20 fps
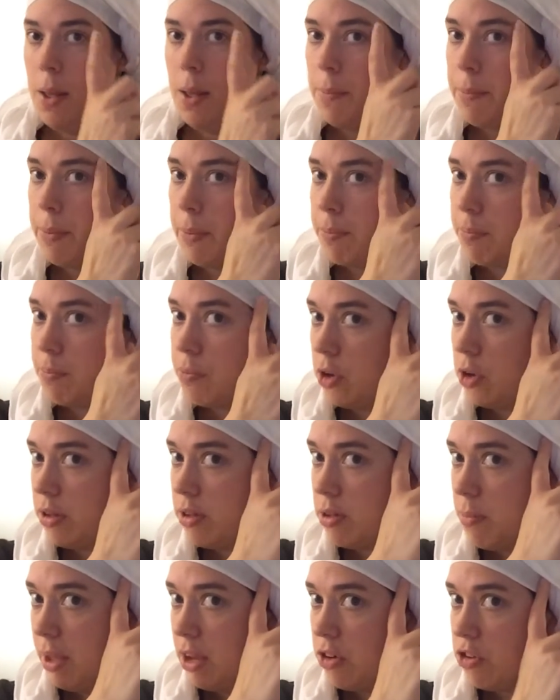But just
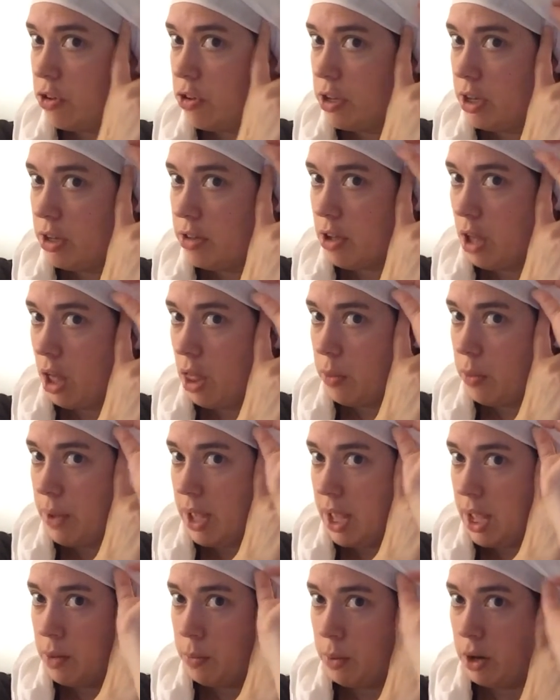to make sure that it's all the
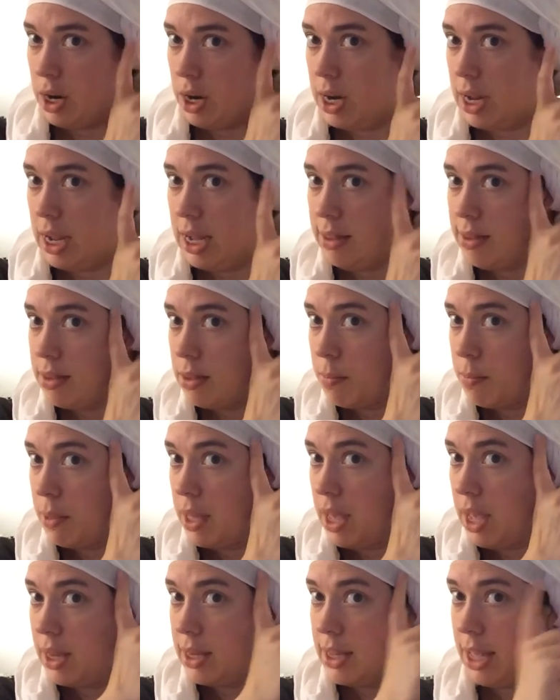way in where it needs to
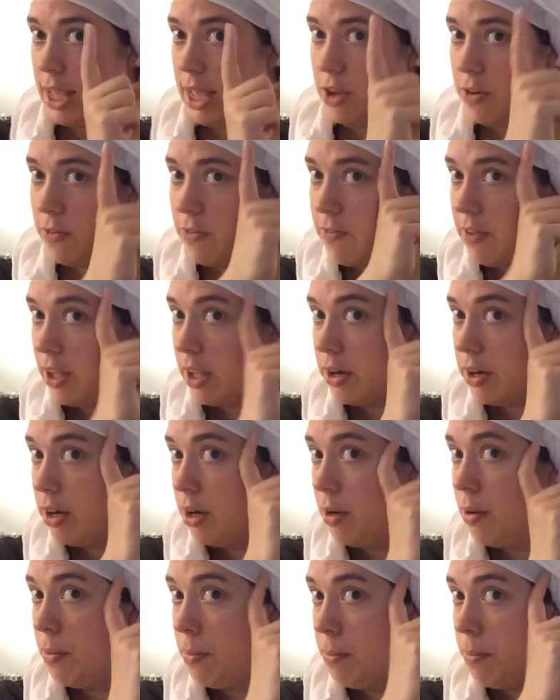be, take your
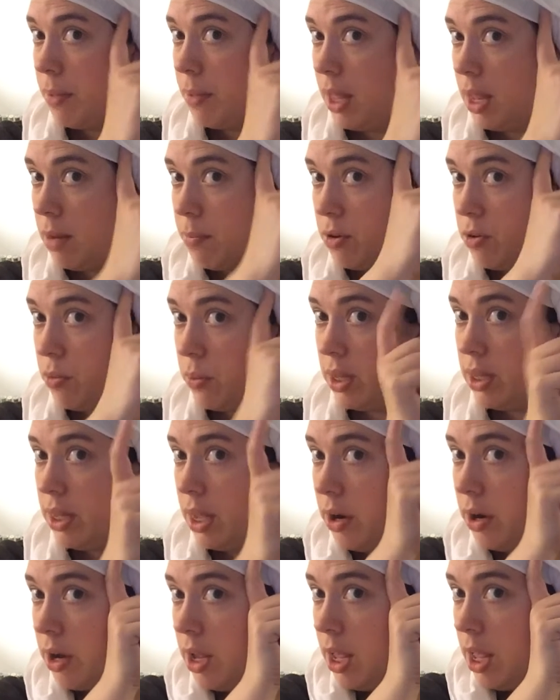finger in between
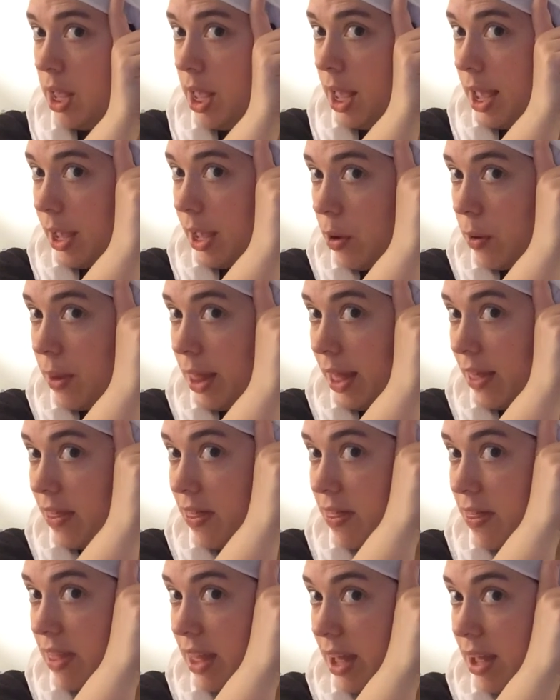there and go like
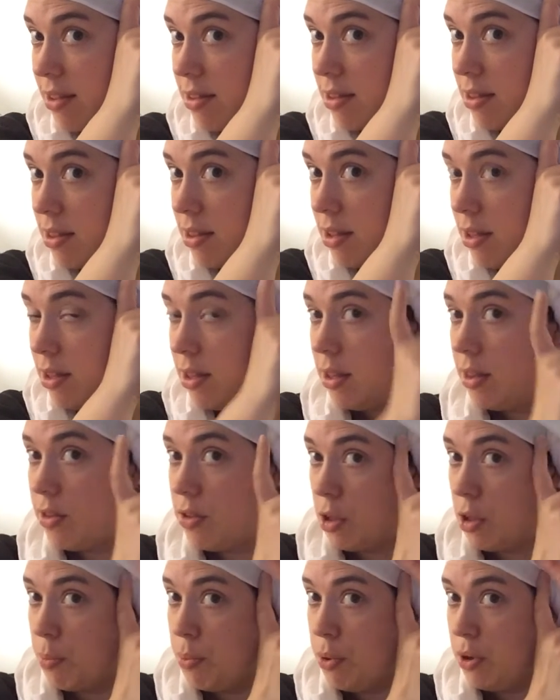this. So
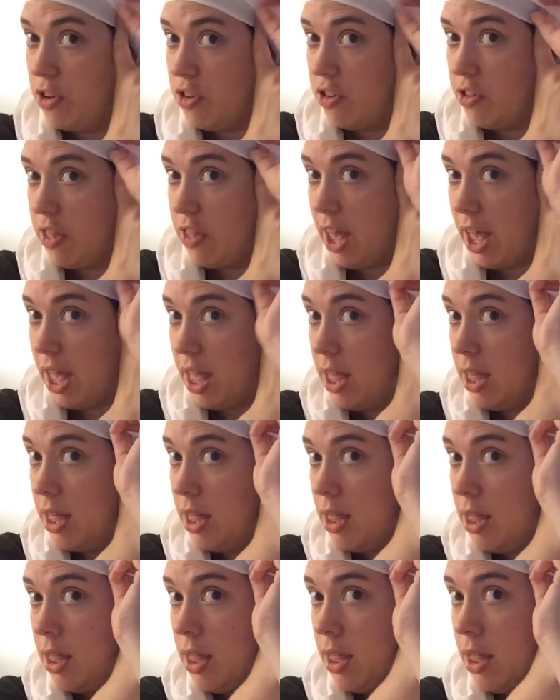you push that
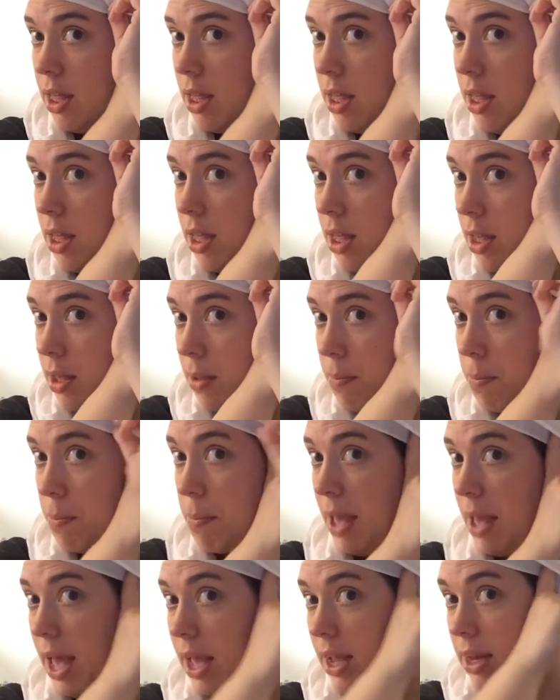
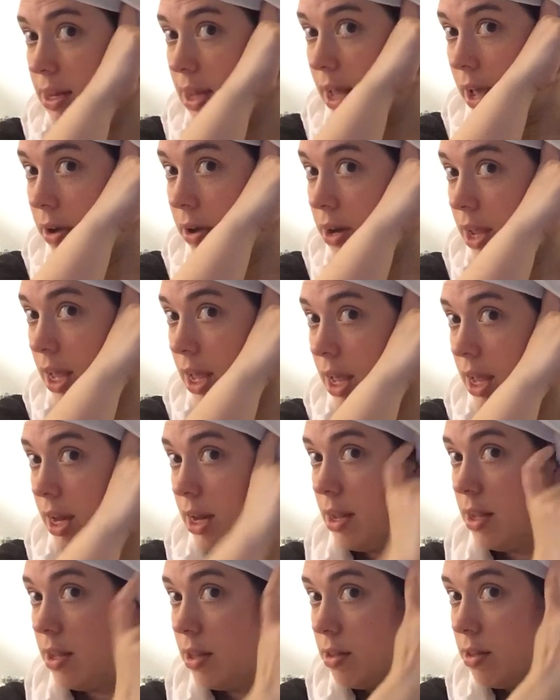back down in.
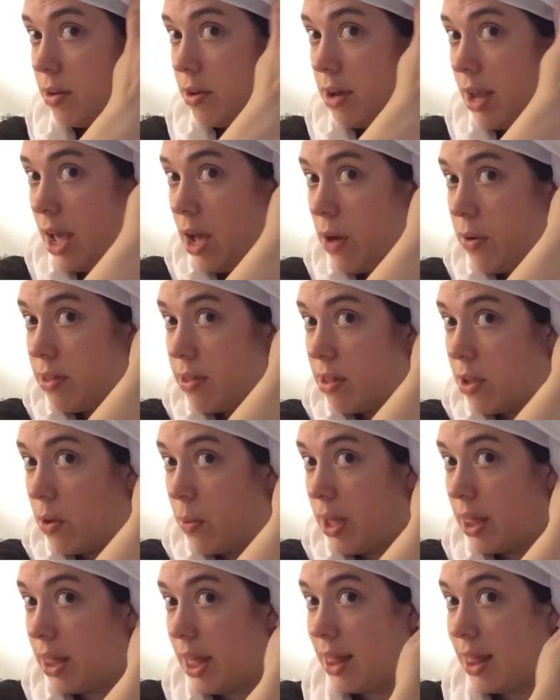So now it's
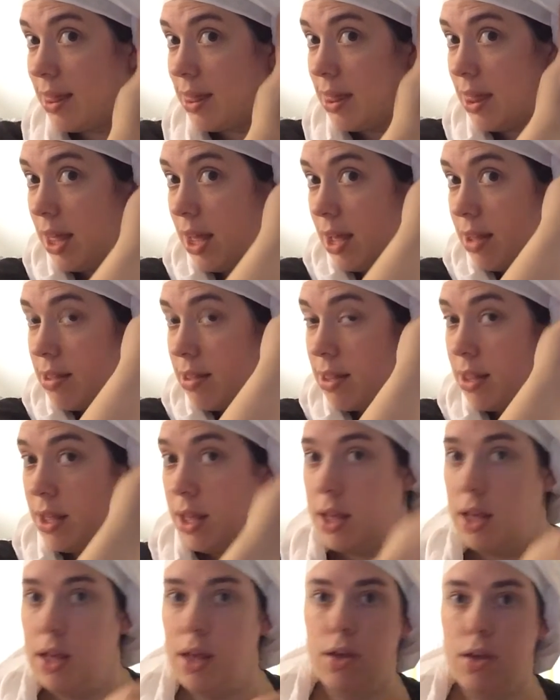going like this.
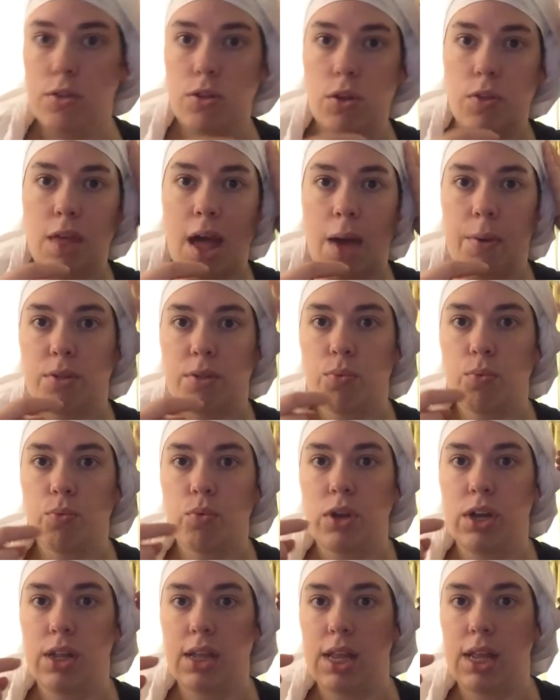So now it's
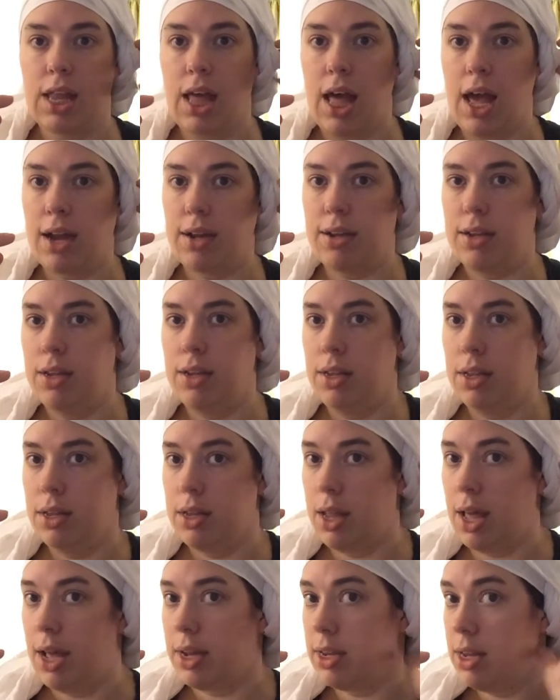really locked
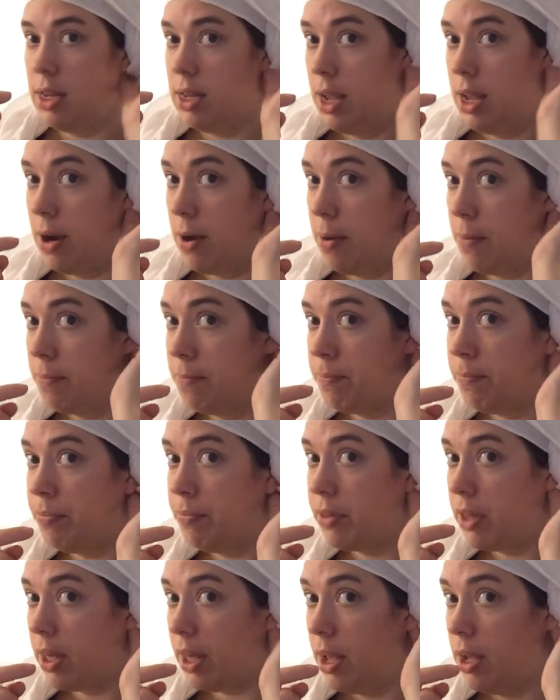in there,
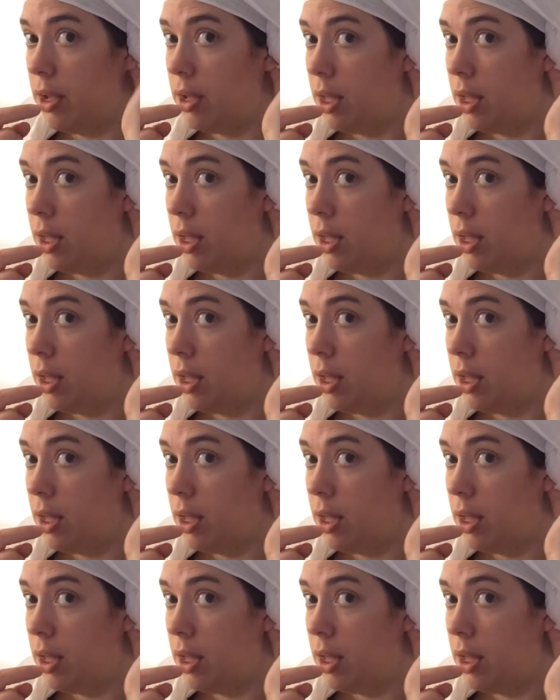okay?